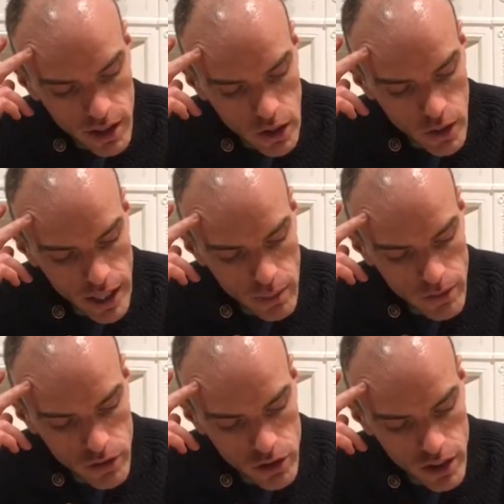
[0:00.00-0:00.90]
The only aim
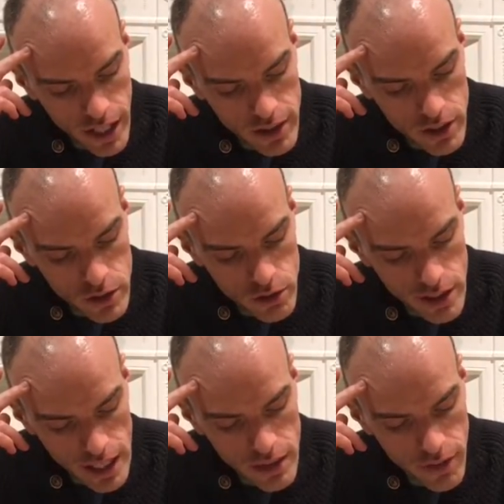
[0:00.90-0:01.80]
of such saints is to
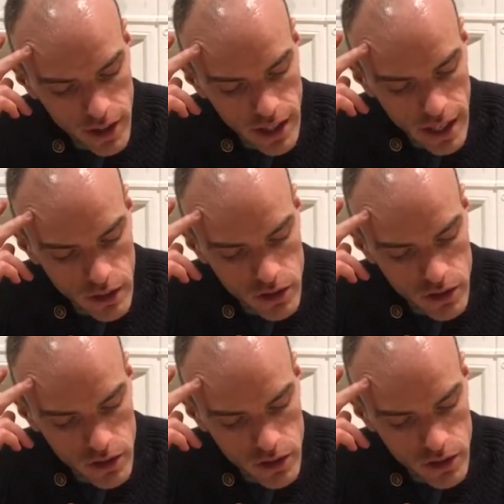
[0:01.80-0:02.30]
sanctify the